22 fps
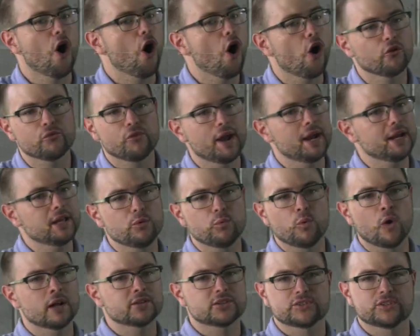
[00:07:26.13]
already
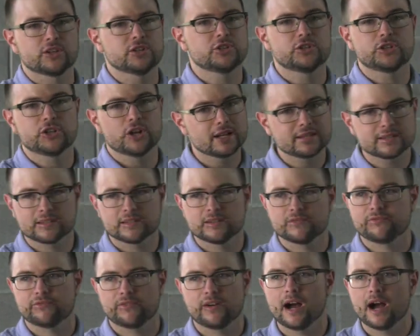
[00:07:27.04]
wants to
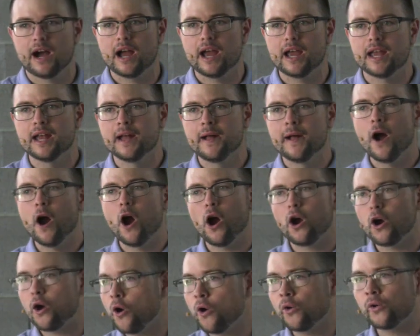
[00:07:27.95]
justify
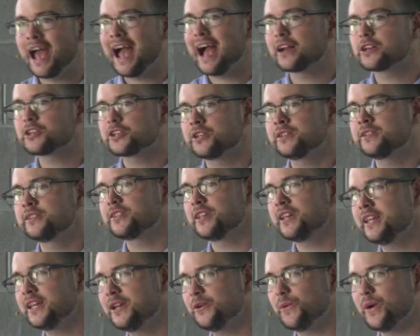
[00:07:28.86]
our own actions
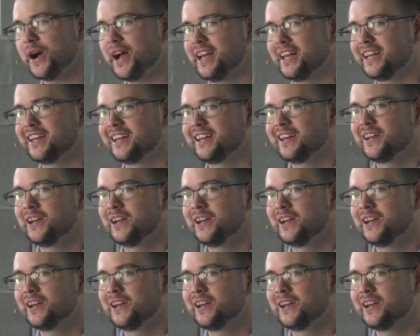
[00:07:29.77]
anyway.